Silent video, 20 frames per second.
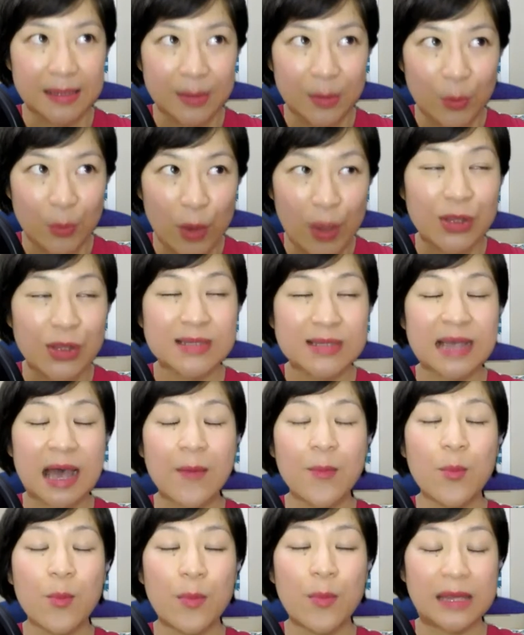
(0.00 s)
When
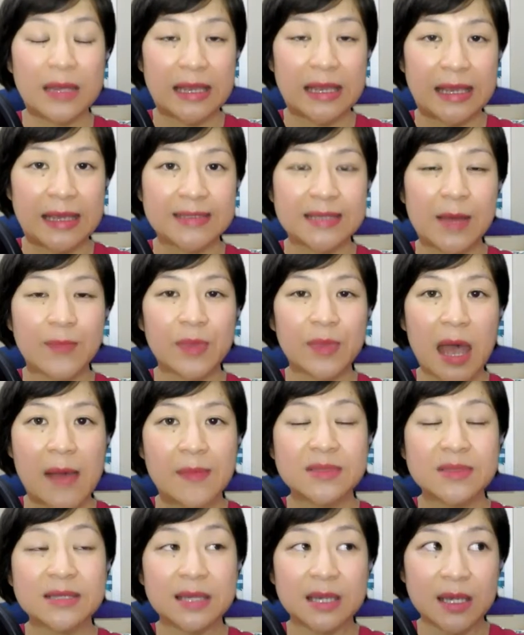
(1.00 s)
somebody
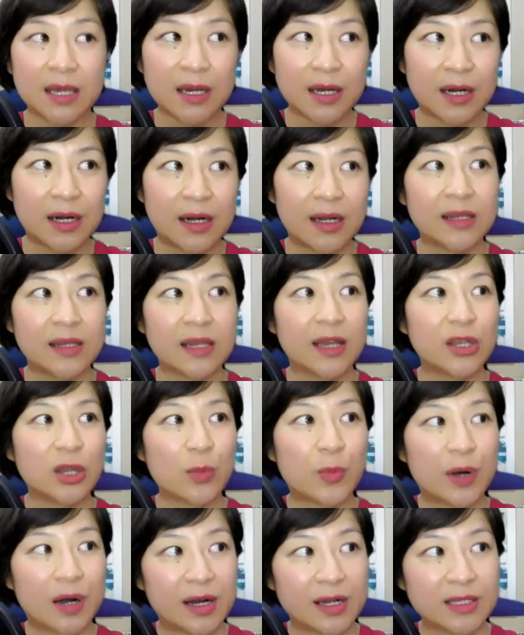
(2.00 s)
sometimes hear another
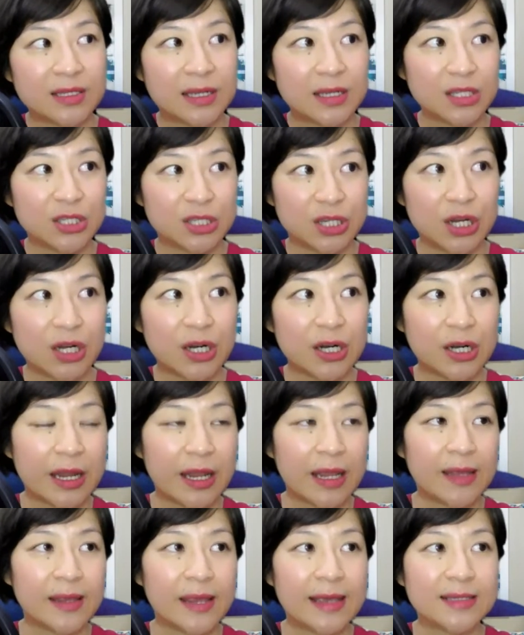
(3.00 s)
person's
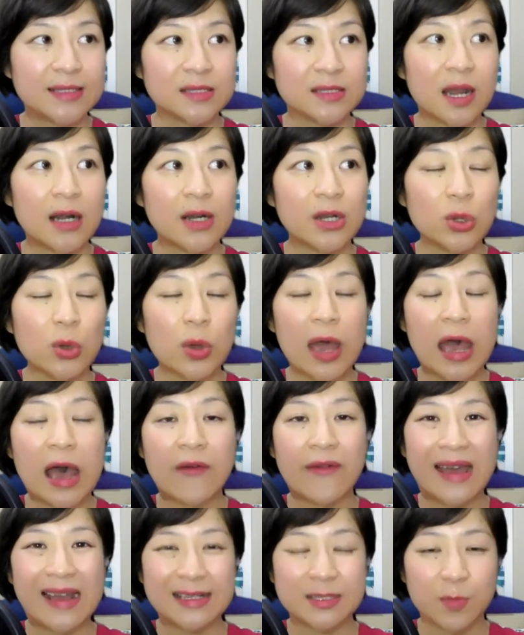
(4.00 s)
journey, they start to
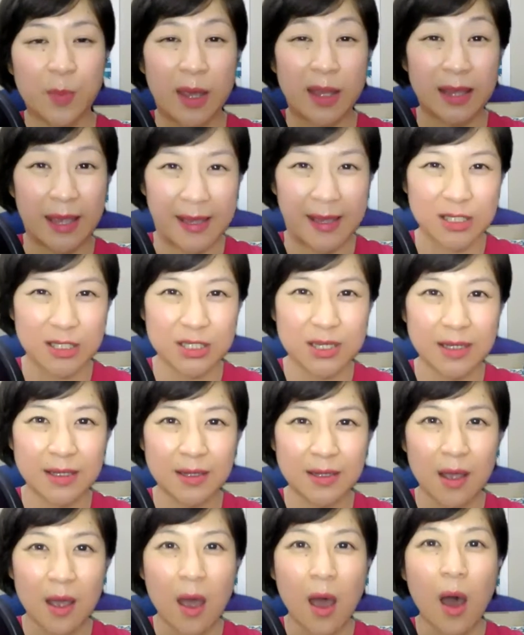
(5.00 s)
have
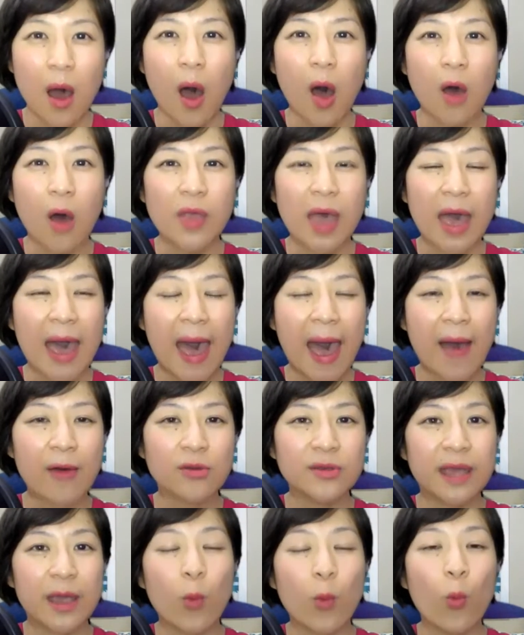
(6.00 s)
expectation on
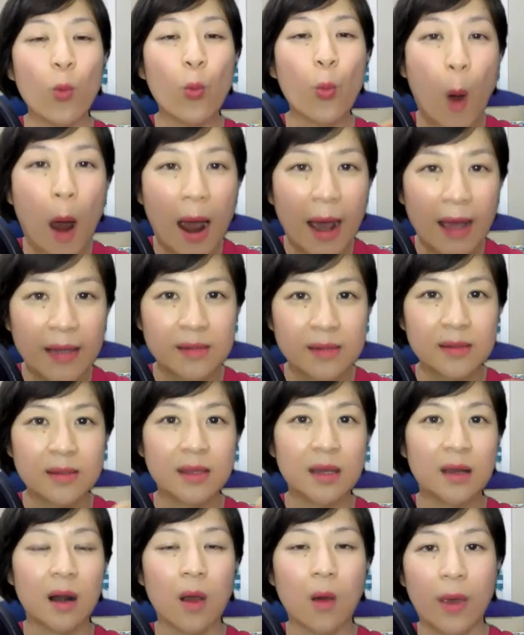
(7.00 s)
how they want
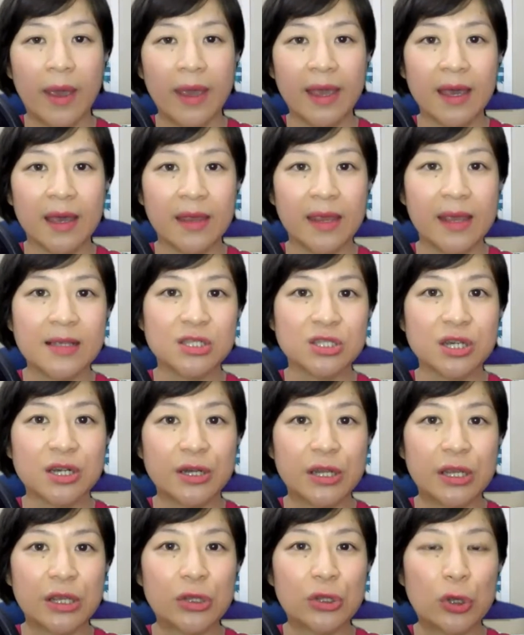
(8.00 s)
their awakening
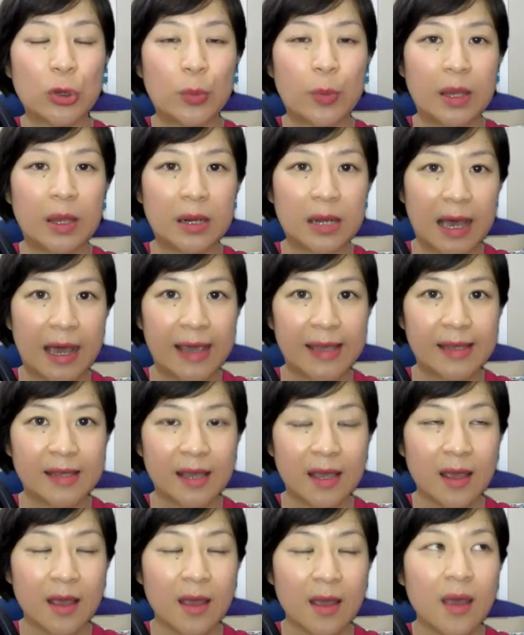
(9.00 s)
journey to be like.
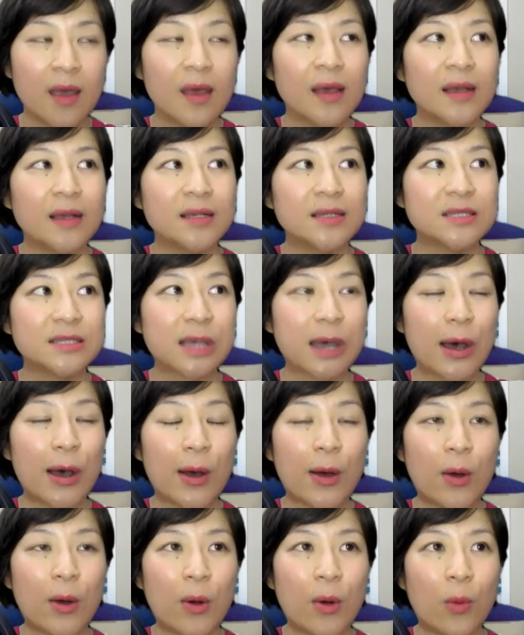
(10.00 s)

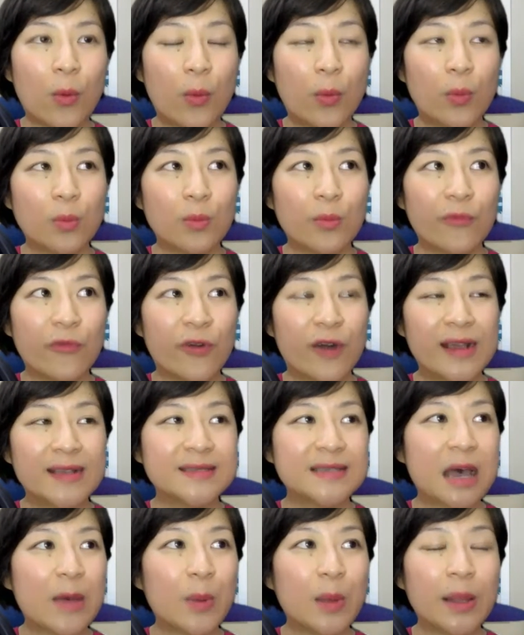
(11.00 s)
So, for
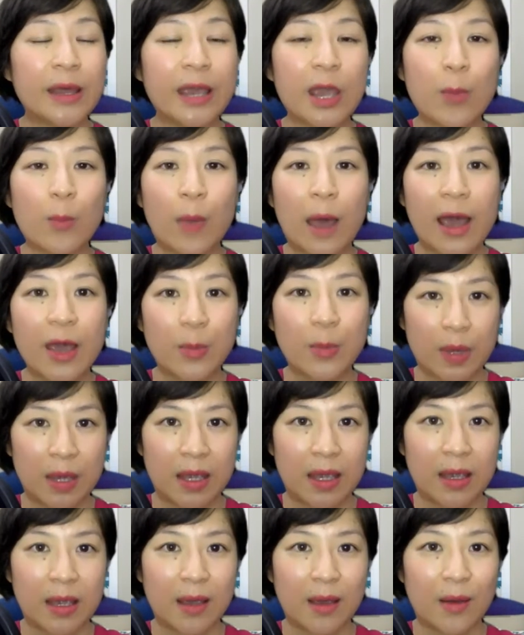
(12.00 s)
example, it might
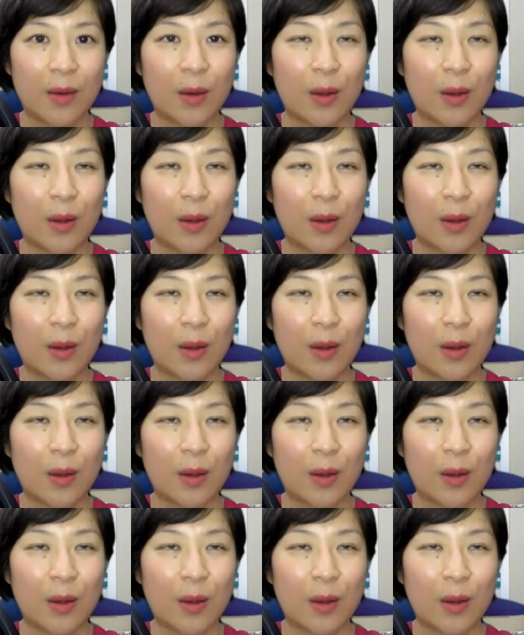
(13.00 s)
be